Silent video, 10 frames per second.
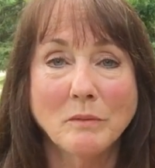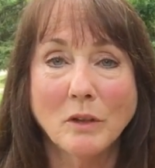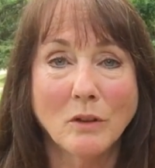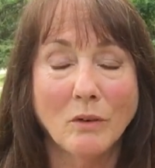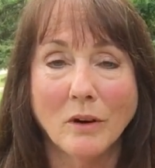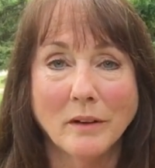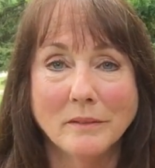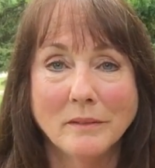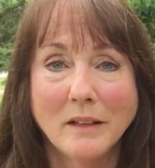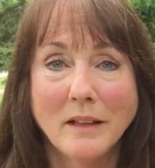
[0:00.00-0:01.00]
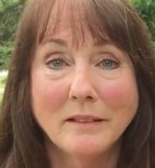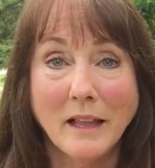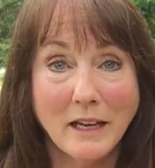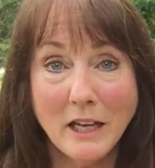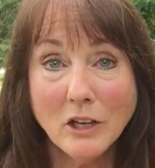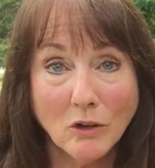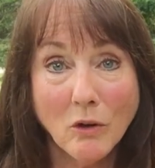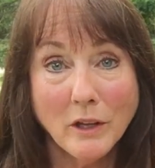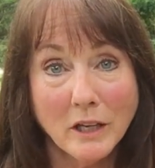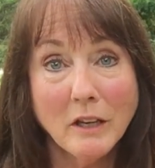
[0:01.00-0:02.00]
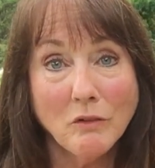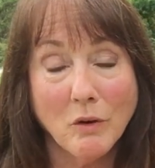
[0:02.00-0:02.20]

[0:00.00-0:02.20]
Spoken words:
from the Lord that he could only give